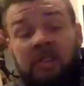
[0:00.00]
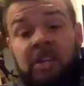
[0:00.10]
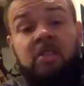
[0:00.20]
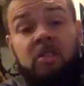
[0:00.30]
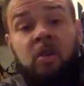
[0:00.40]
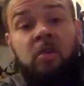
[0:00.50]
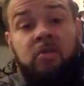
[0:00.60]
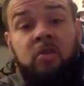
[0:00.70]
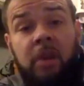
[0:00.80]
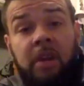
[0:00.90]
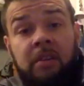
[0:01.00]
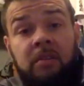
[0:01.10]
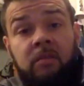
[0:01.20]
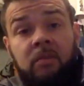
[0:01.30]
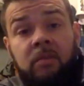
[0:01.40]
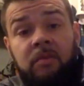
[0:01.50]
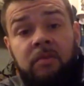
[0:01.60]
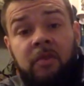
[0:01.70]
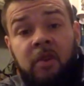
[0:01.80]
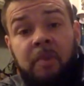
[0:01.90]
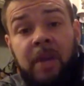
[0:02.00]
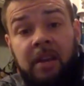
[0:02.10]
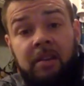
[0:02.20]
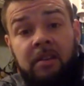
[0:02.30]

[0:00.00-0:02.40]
did Dogecoin for a bit,